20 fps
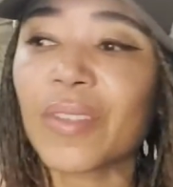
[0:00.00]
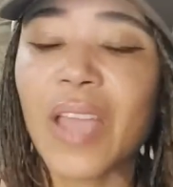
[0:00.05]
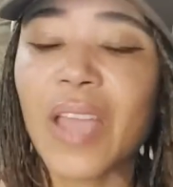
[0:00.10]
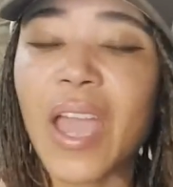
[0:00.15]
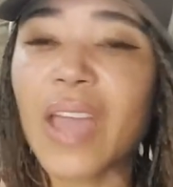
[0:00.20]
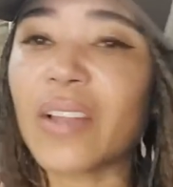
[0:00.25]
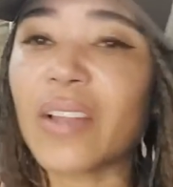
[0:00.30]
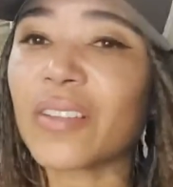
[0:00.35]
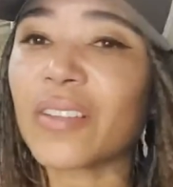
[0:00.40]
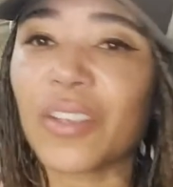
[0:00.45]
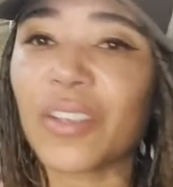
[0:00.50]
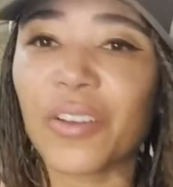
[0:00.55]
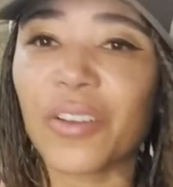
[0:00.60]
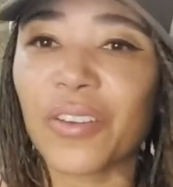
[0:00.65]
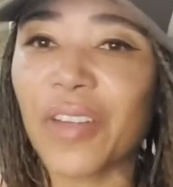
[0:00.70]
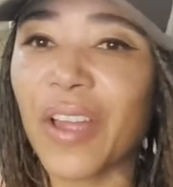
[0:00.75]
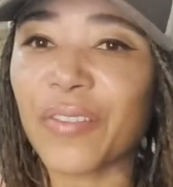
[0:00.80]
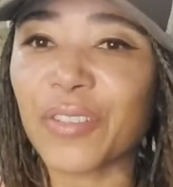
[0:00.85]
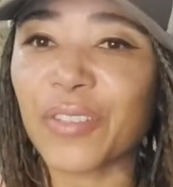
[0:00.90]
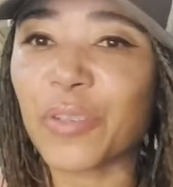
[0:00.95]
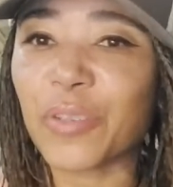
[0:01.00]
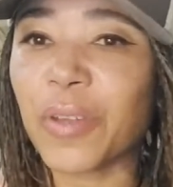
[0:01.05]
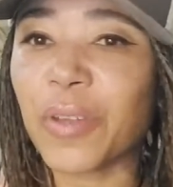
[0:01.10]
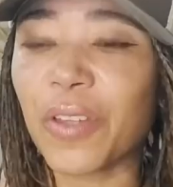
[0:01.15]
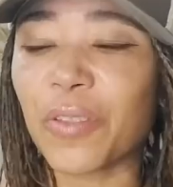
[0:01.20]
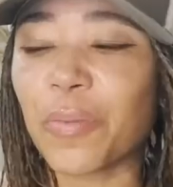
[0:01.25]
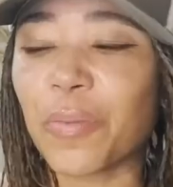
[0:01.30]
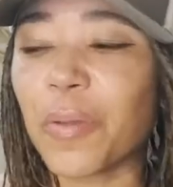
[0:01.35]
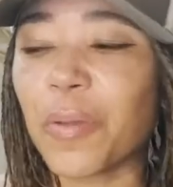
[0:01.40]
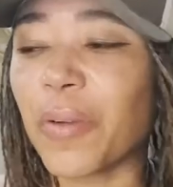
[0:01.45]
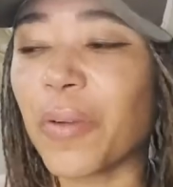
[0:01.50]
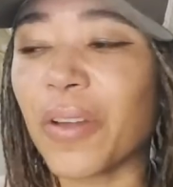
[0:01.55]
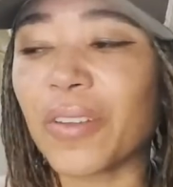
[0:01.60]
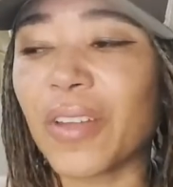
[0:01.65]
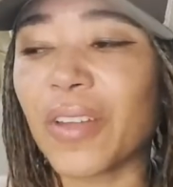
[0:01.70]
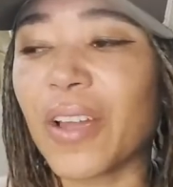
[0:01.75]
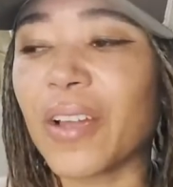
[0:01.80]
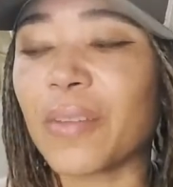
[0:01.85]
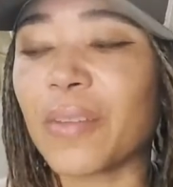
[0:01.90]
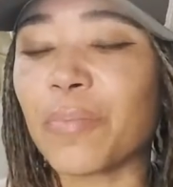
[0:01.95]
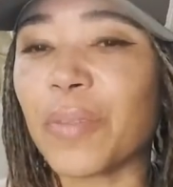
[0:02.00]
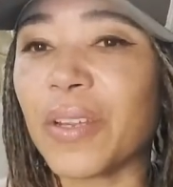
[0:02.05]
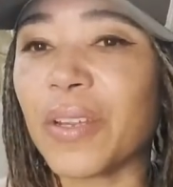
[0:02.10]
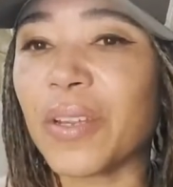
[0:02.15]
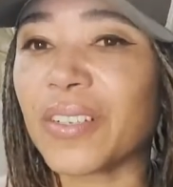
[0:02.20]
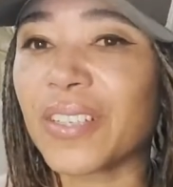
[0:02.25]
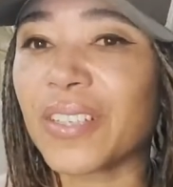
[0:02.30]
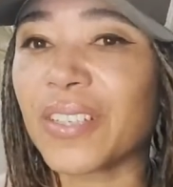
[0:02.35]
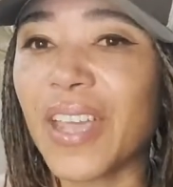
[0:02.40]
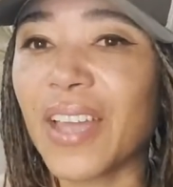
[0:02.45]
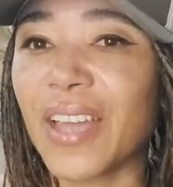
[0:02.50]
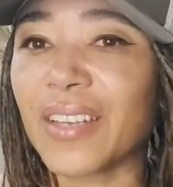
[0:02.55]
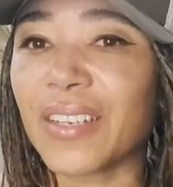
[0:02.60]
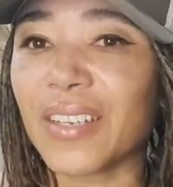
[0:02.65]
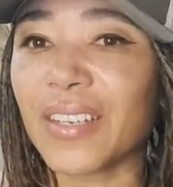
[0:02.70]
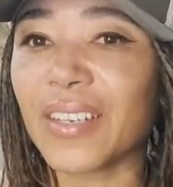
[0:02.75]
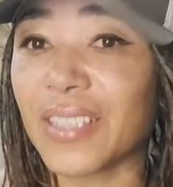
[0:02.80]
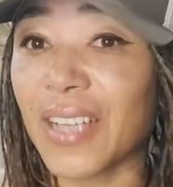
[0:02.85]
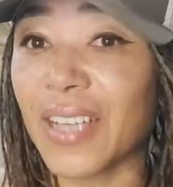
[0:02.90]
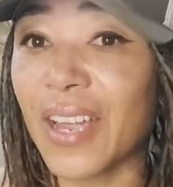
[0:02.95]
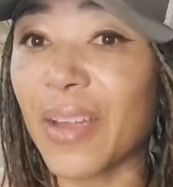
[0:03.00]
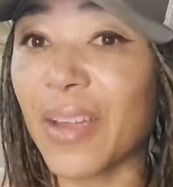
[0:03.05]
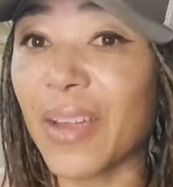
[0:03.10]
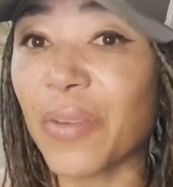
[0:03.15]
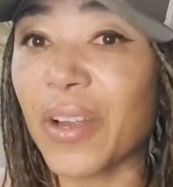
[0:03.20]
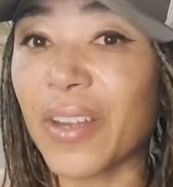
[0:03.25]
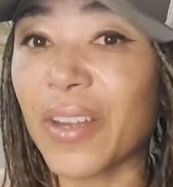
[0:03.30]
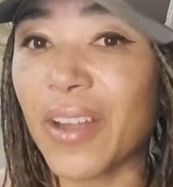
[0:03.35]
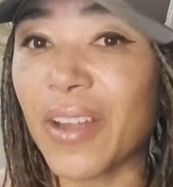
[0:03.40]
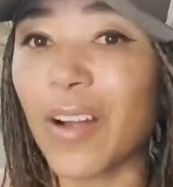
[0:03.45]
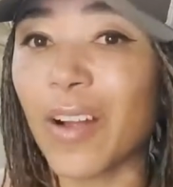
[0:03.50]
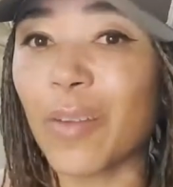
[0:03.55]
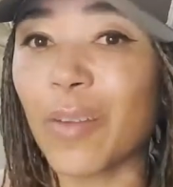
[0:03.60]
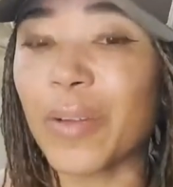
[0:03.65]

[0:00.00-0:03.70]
I don't think you're going to have too many other people online being as candid as I am right now.